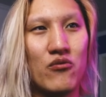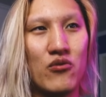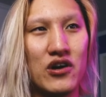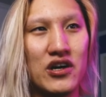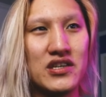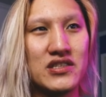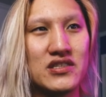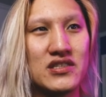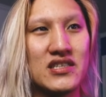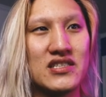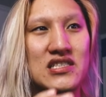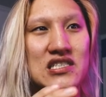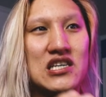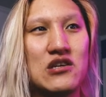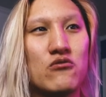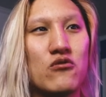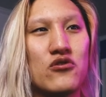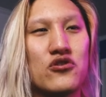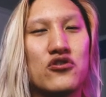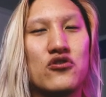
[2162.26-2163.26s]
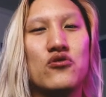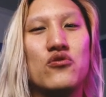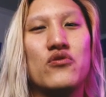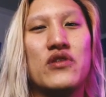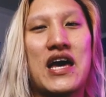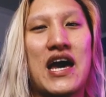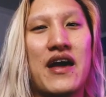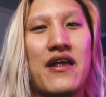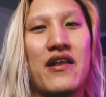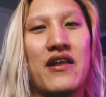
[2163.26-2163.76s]
was the sequel
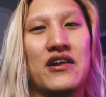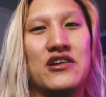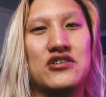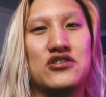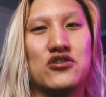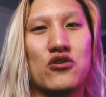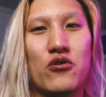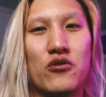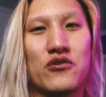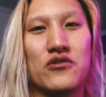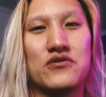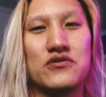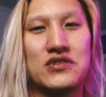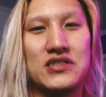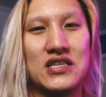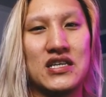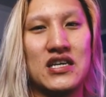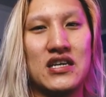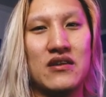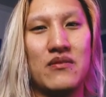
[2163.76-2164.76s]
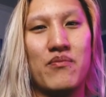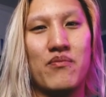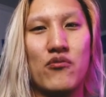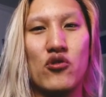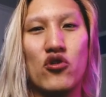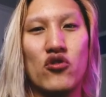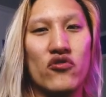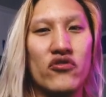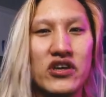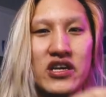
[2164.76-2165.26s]
to that Joker Z
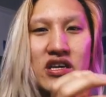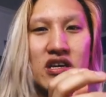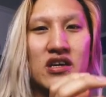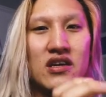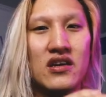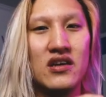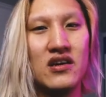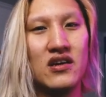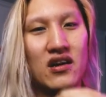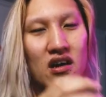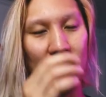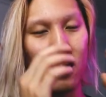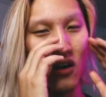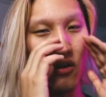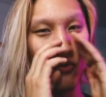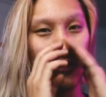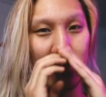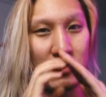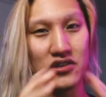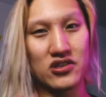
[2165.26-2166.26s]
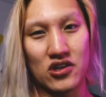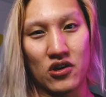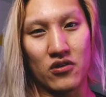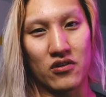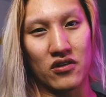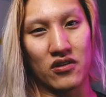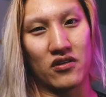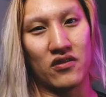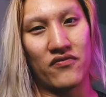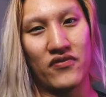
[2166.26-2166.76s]
movie with the
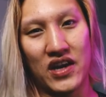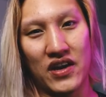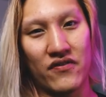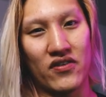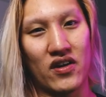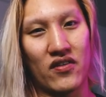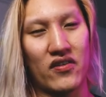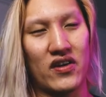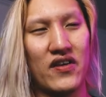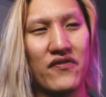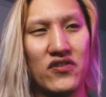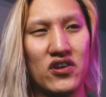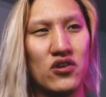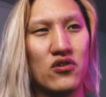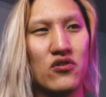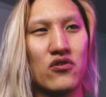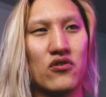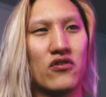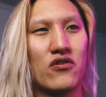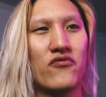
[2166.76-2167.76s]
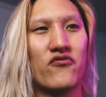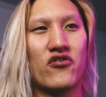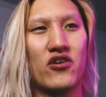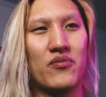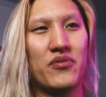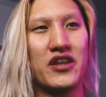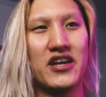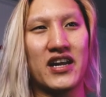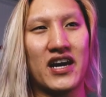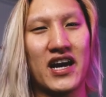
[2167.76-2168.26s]
Joker. Fan favorite. If you were
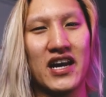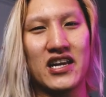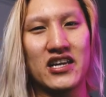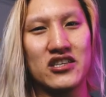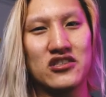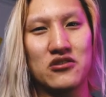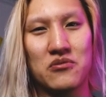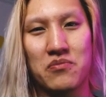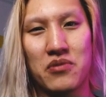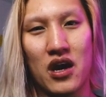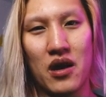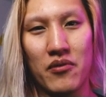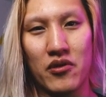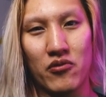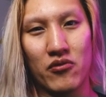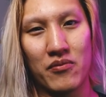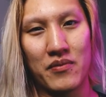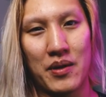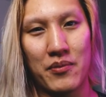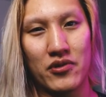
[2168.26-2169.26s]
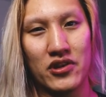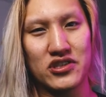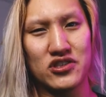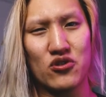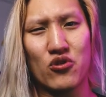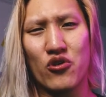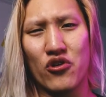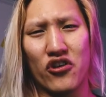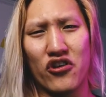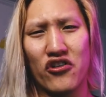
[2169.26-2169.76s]
from the 90s, you probably remember
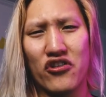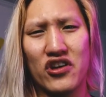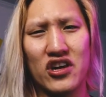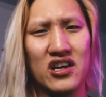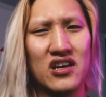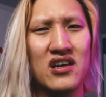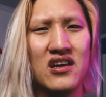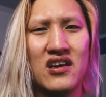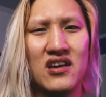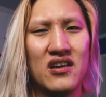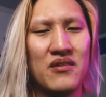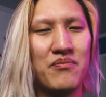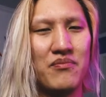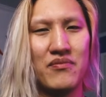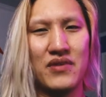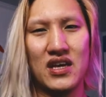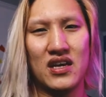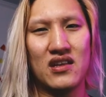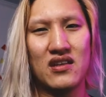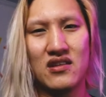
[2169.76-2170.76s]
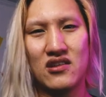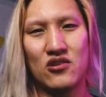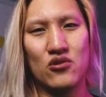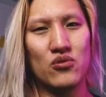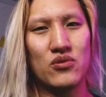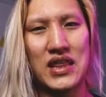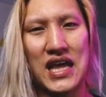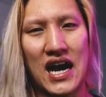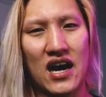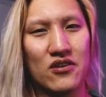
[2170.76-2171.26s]
this, or early mid
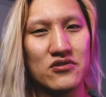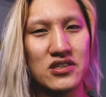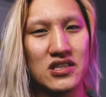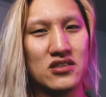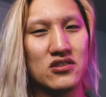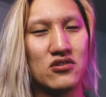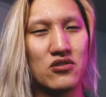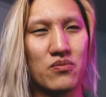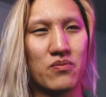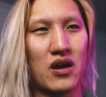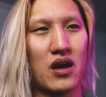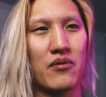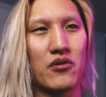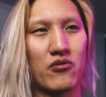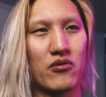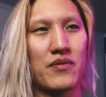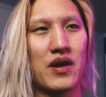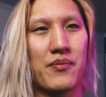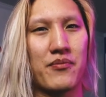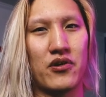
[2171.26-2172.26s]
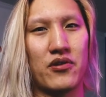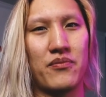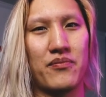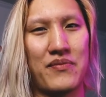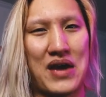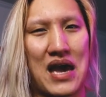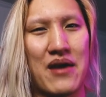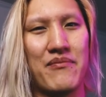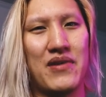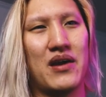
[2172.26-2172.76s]
2000s, you probably remember
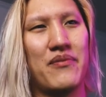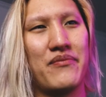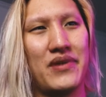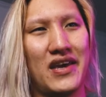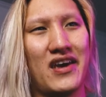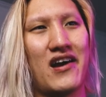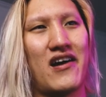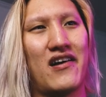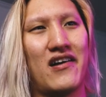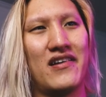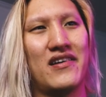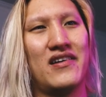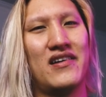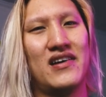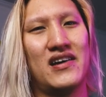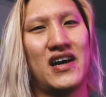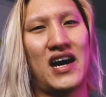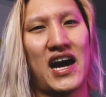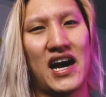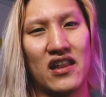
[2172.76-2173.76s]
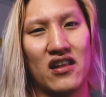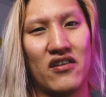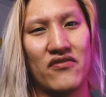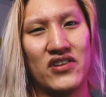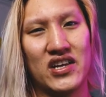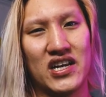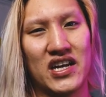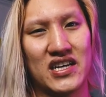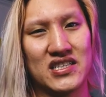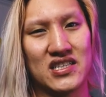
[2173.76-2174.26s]
Batman Beyond. I
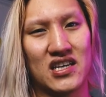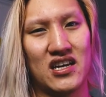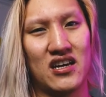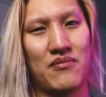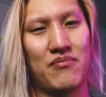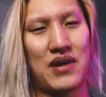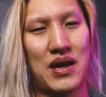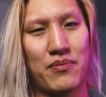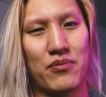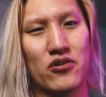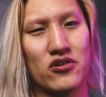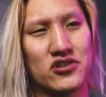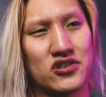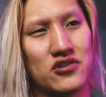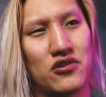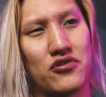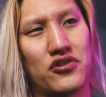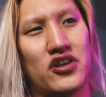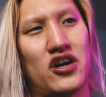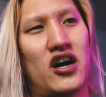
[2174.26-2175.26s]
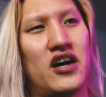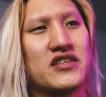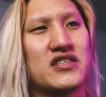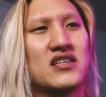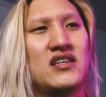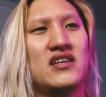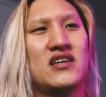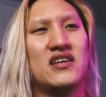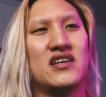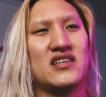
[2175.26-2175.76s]
loved it as a kid. My personal
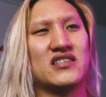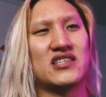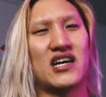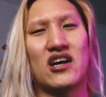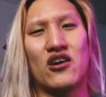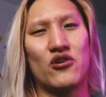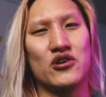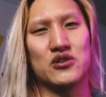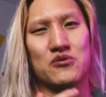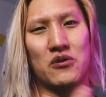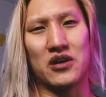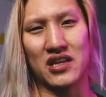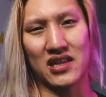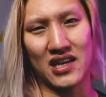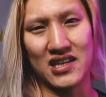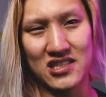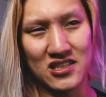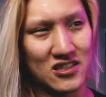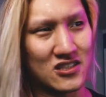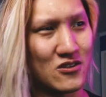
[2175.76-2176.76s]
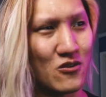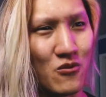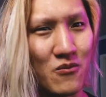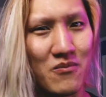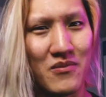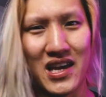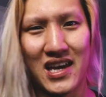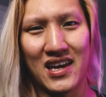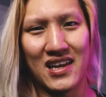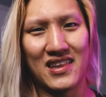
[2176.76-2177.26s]
thoughts is I always wanted that suit,
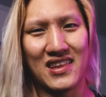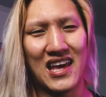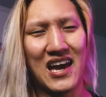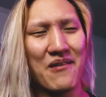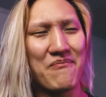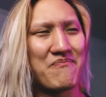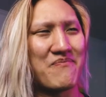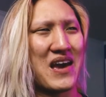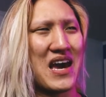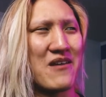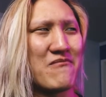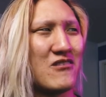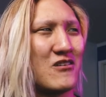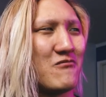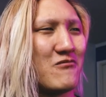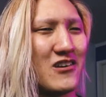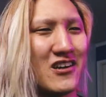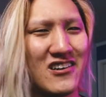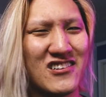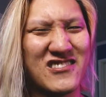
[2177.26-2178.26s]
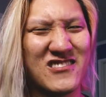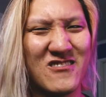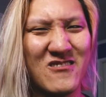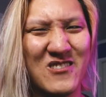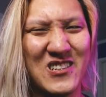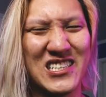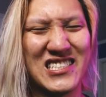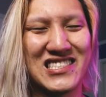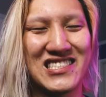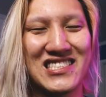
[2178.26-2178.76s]
man. That Batman Beyond
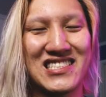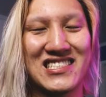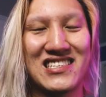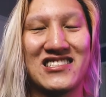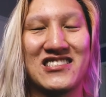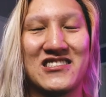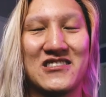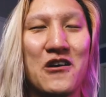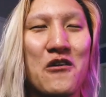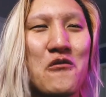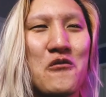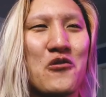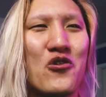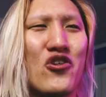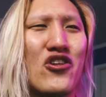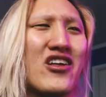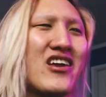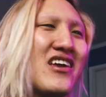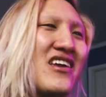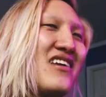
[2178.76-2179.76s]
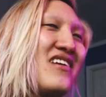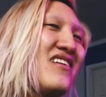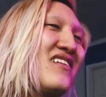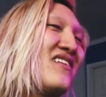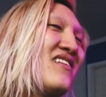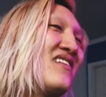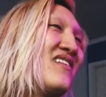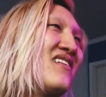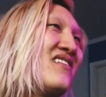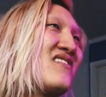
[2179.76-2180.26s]
suit is so clean.
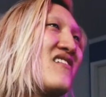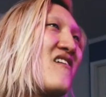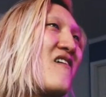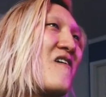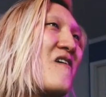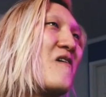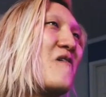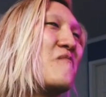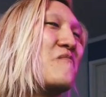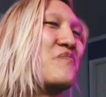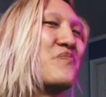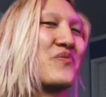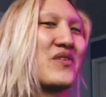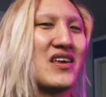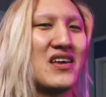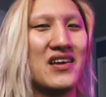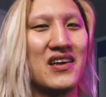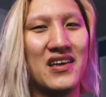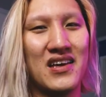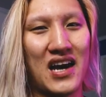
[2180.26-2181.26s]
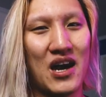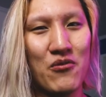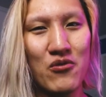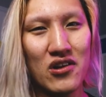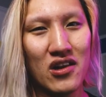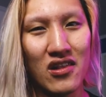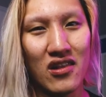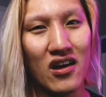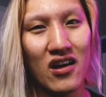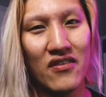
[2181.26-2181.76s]
I
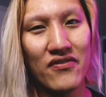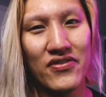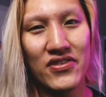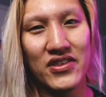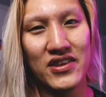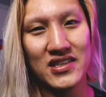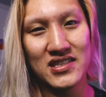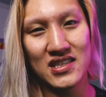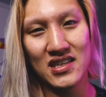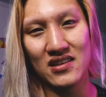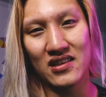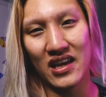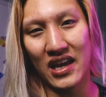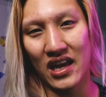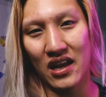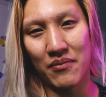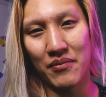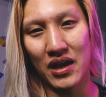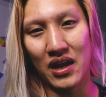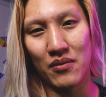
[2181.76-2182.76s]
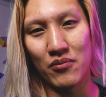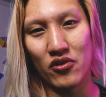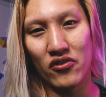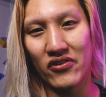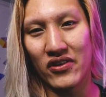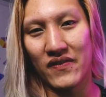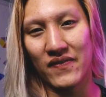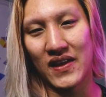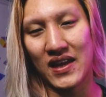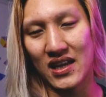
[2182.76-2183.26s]
would have loved to see the animated
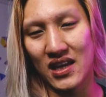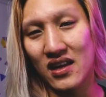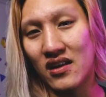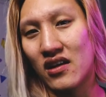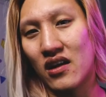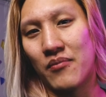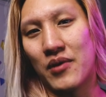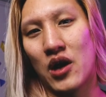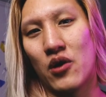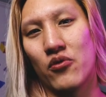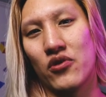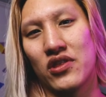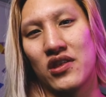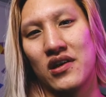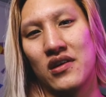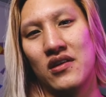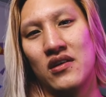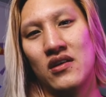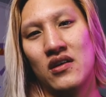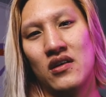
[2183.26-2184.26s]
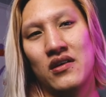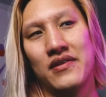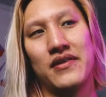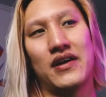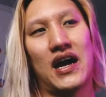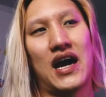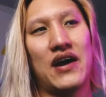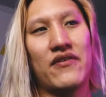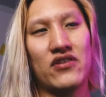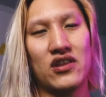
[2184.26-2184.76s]
movie if they did come out with it.
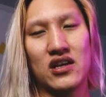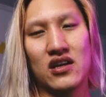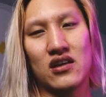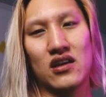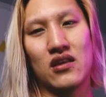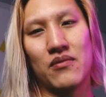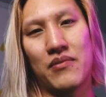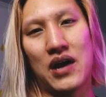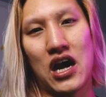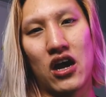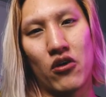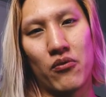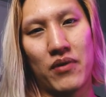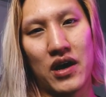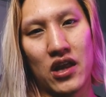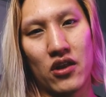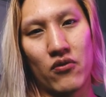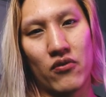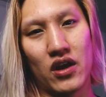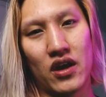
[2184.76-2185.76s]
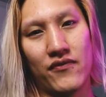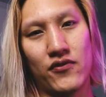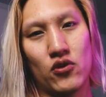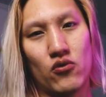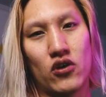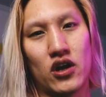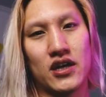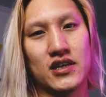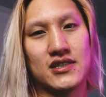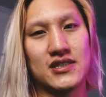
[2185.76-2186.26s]
I have a link in the bio, by the way, if
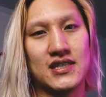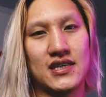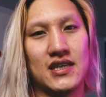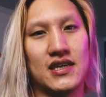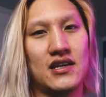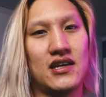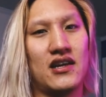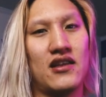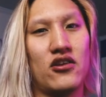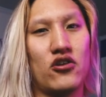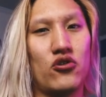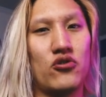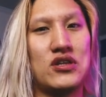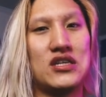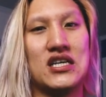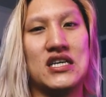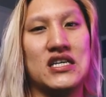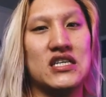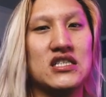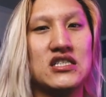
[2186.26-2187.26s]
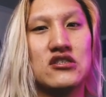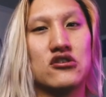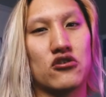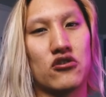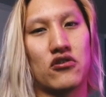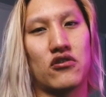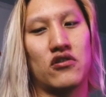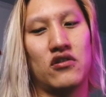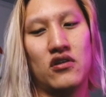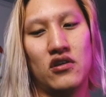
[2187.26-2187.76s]
you want to see a little
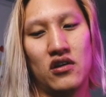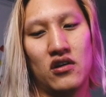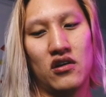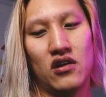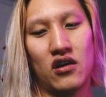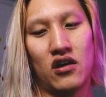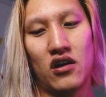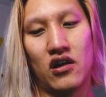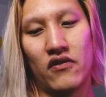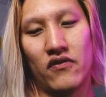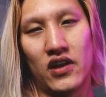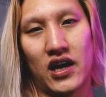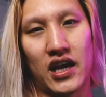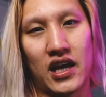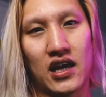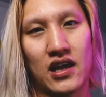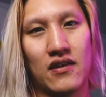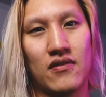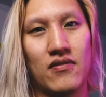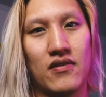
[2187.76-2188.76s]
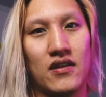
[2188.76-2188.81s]
teaser of like